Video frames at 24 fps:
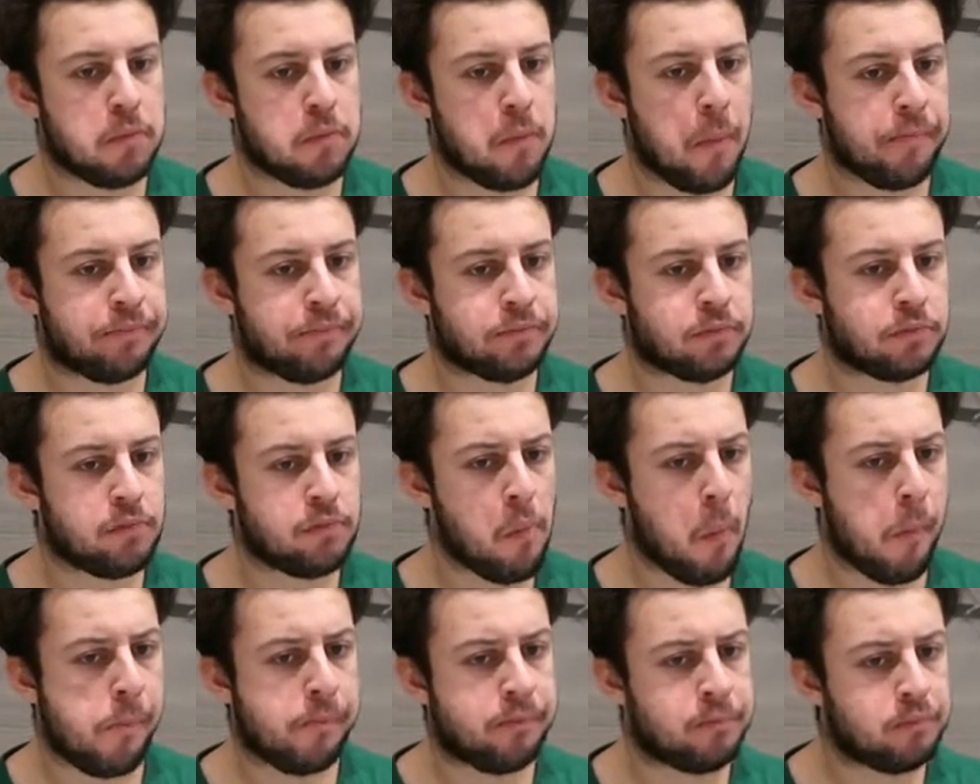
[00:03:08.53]
Got a
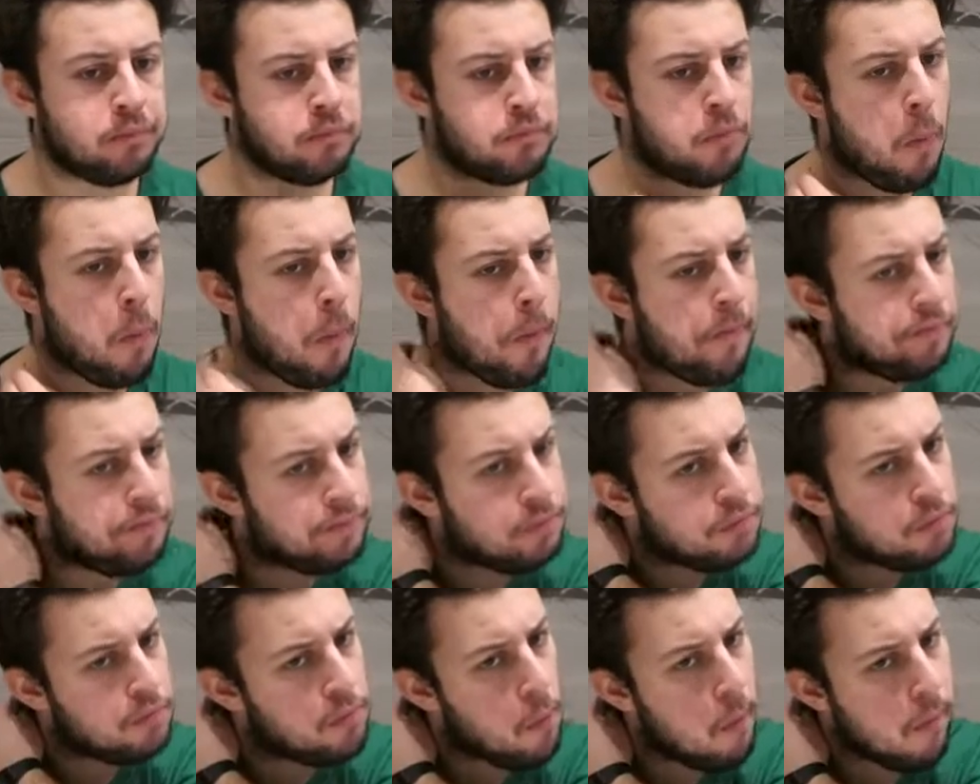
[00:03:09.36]
picture of Jonah
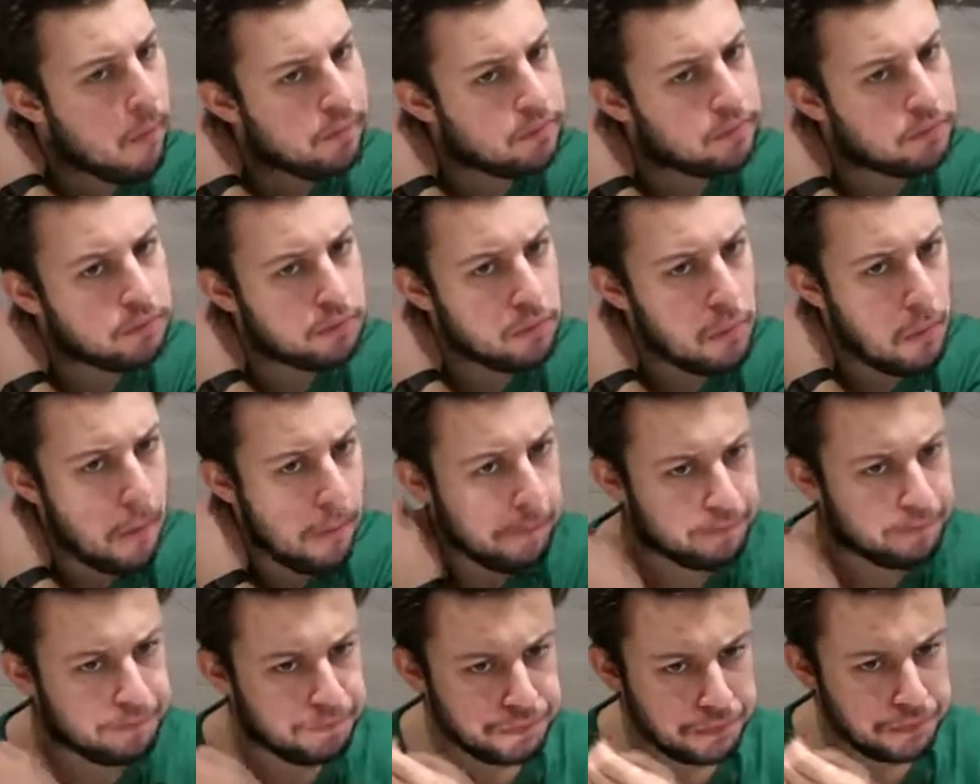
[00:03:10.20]
Hill, looking
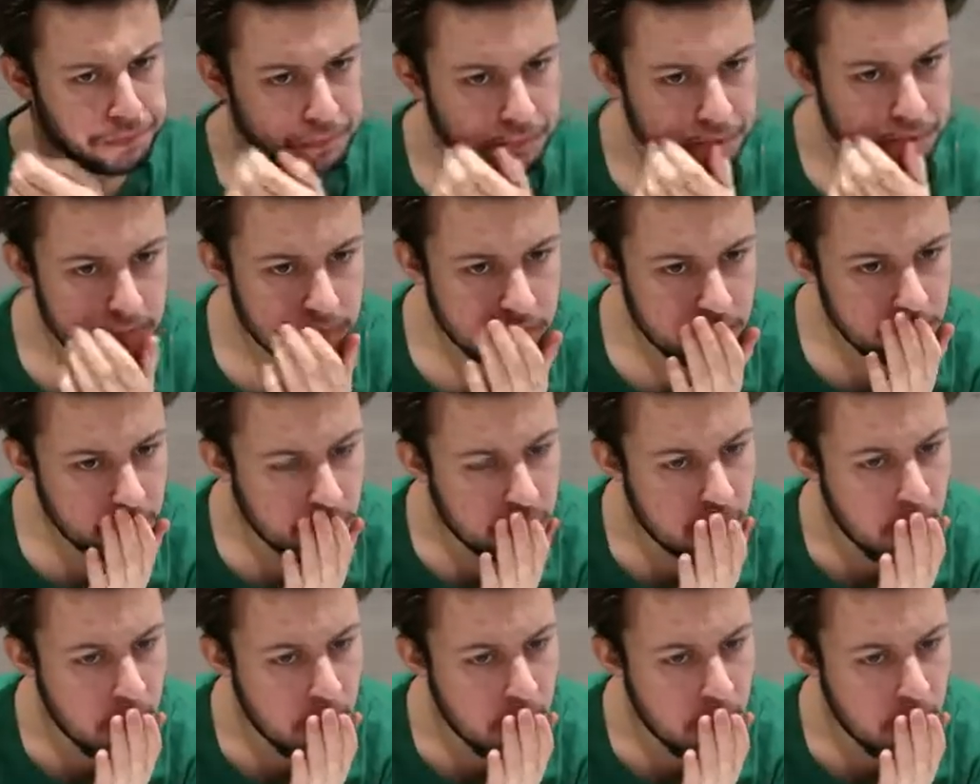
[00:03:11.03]
very happy.